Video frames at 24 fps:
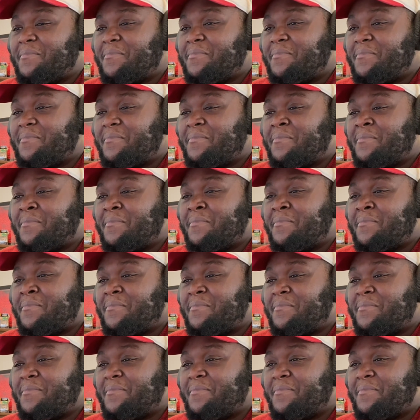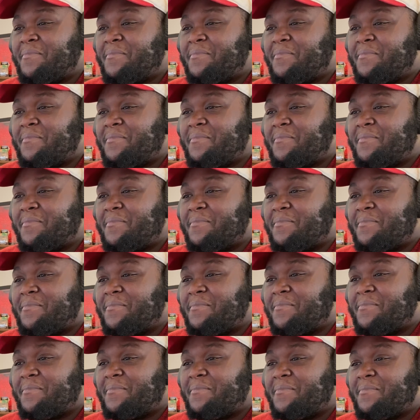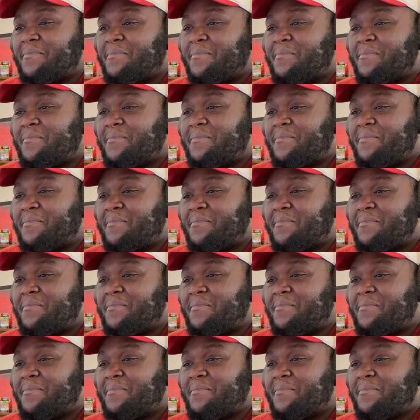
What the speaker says: (no one is talking)